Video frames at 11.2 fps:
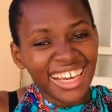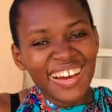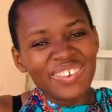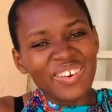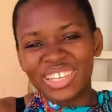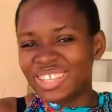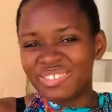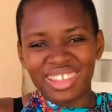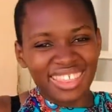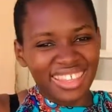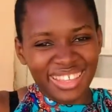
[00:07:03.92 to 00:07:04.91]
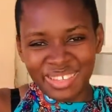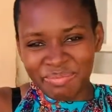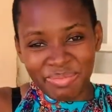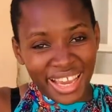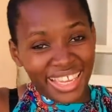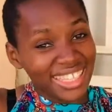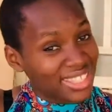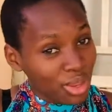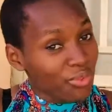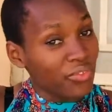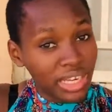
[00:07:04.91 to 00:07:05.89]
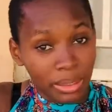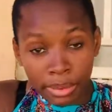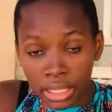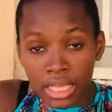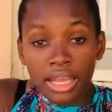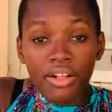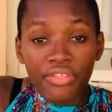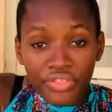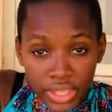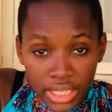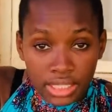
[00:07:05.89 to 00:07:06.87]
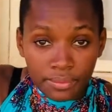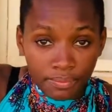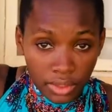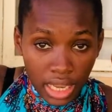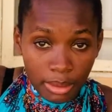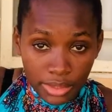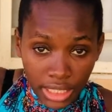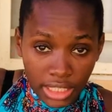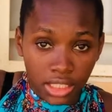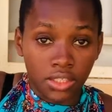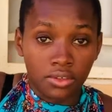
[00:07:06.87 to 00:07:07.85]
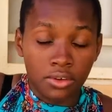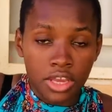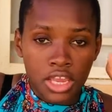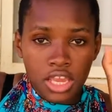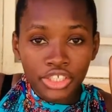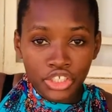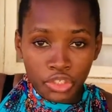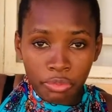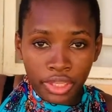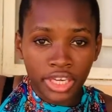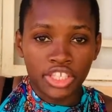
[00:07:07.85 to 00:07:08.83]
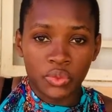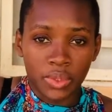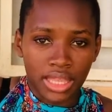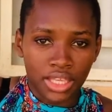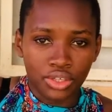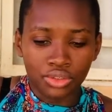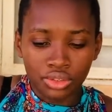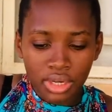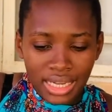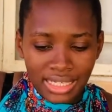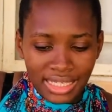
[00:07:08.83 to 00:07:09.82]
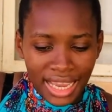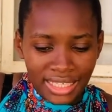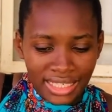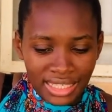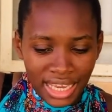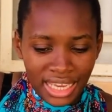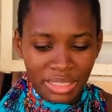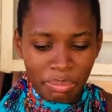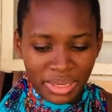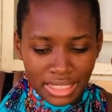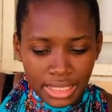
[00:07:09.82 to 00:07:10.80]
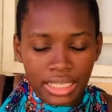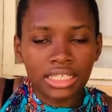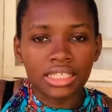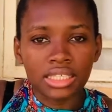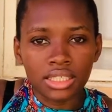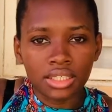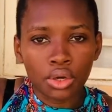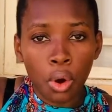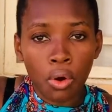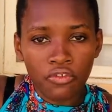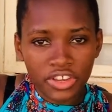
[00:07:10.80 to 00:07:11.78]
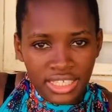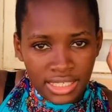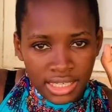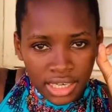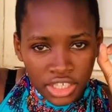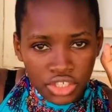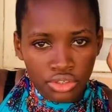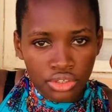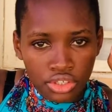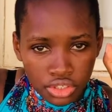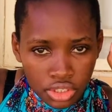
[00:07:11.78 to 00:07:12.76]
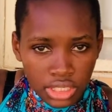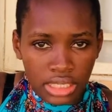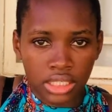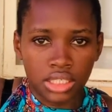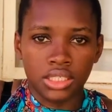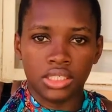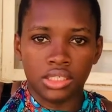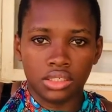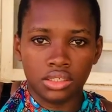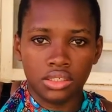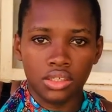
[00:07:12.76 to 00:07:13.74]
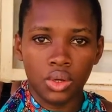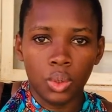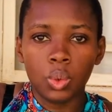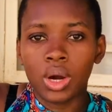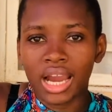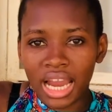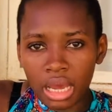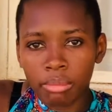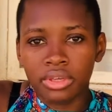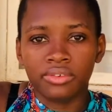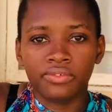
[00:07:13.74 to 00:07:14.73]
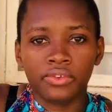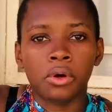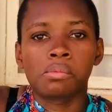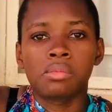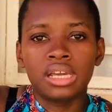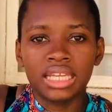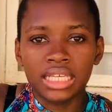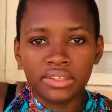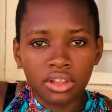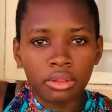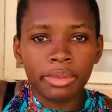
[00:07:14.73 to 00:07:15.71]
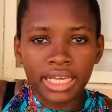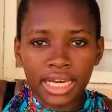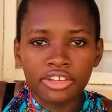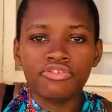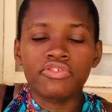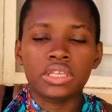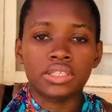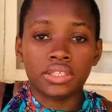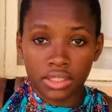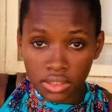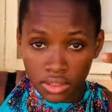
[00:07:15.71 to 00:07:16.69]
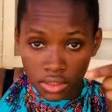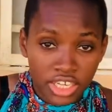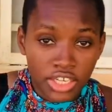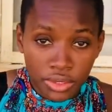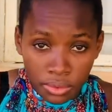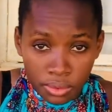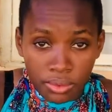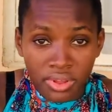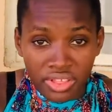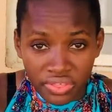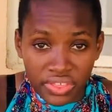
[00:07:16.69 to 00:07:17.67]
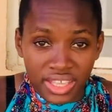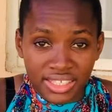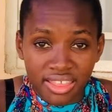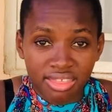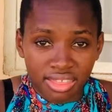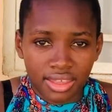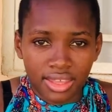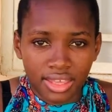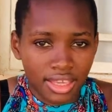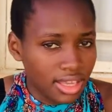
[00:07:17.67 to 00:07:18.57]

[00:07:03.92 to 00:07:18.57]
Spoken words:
For whatever thing you buy. It's so funny, but this, I'm telling you, to be honest with you, 99% of international students who are coming from developing countries do this thing.